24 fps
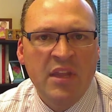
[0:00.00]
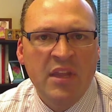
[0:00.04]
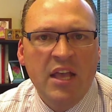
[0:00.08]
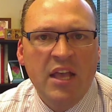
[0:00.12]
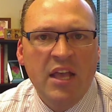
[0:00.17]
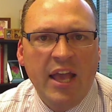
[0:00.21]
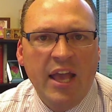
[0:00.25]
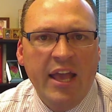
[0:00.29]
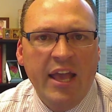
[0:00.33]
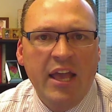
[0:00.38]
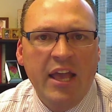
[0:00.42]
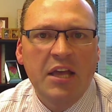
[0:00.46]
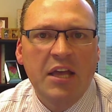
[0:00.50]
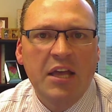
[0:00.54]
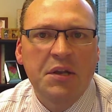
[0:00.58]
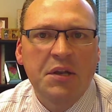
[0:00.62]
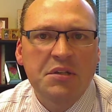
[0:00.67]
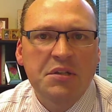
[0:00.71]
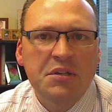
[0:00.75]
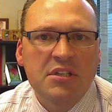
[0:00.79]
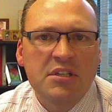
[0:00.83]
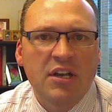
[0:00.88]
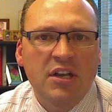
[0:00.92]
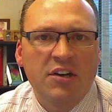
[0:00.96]
and
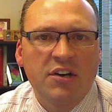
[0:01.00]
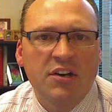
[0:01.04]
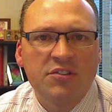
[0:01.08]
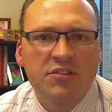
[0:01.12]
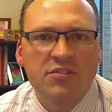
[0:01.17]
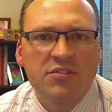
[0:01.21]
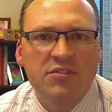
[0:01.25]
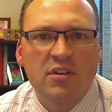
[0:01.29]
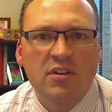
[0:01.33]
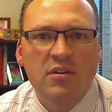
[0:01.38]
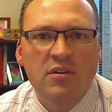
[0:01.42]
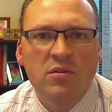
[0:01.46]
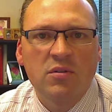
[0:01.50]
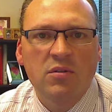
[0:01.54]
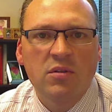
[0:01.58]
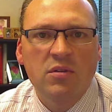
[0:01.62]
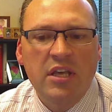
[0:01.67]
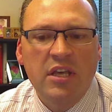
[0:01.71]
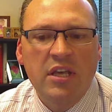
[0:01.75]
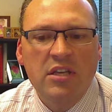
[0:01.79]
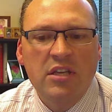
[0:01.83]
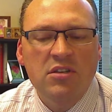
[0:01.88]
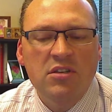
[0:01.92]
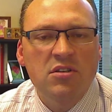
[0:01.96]
can also
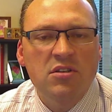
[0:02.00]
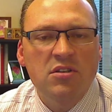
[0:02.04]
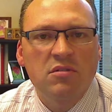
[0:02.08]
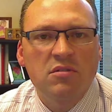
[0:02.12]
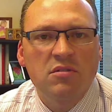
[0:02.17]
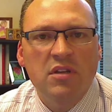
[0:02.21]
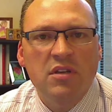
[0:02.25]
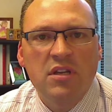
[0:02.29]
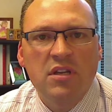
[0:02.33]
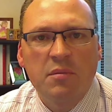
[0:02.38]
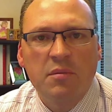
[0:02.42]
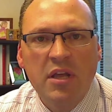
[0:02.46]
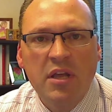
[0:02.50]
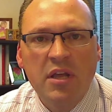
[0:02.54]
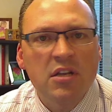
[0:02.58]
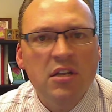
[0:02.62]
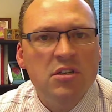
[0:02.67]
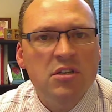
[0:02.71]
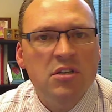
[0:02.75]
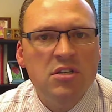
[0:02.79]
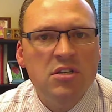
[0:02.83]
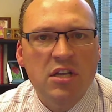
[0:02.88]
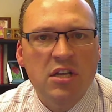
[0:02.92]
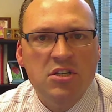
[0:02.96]
lead to a
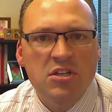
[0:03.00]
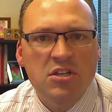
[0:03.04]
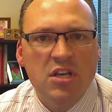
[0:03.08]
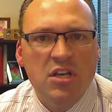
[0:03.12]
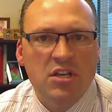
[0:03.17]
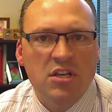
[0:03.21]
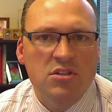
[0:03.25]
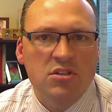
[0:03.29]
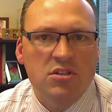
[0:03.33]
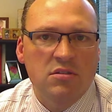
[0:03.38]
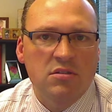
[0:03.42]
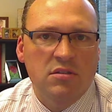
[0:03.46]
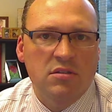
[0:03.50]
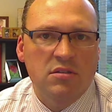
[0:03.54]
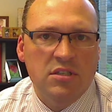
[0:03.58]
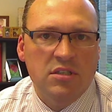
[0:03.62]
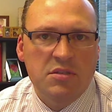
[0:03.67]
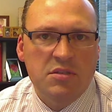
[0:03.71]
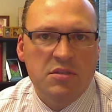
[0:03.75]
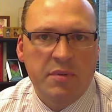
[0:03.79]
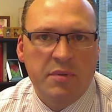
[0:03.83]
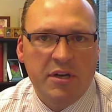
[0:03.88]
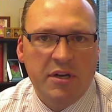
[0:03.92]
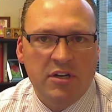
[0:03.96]
diminished educational
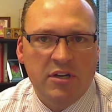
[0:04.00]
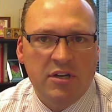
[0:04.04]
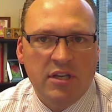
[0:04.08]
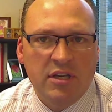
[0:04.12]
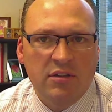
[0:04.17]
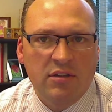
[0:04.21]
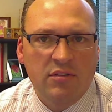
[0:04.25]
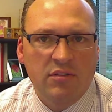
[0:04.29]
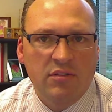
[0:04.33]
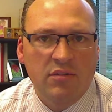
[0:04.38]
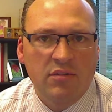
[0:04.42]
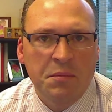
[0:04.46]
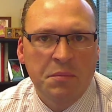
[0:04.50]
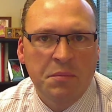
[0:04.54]
experience.